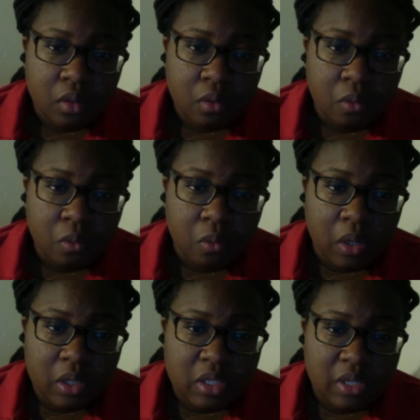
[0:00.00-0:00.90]

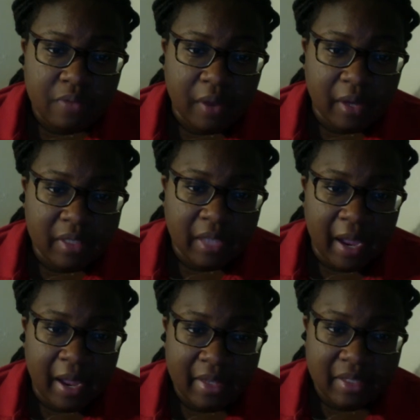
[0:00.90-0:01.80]
was the fact
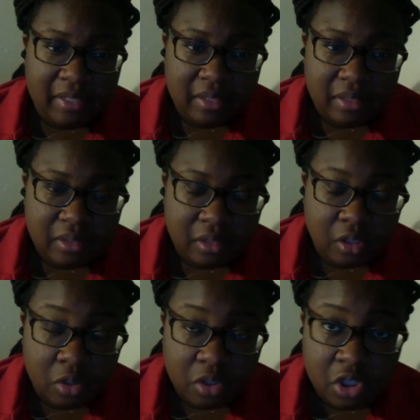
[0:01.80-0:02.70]
that the
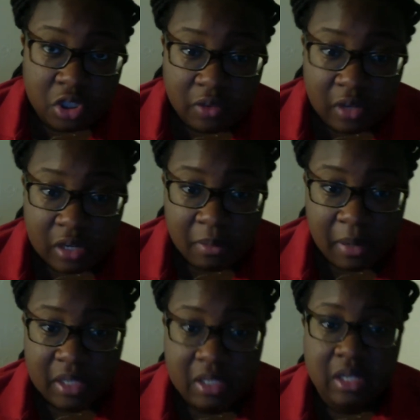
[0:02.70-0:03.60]
dosages of
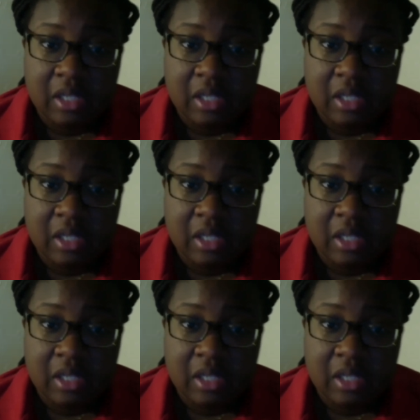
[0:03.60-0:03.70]
clindamycin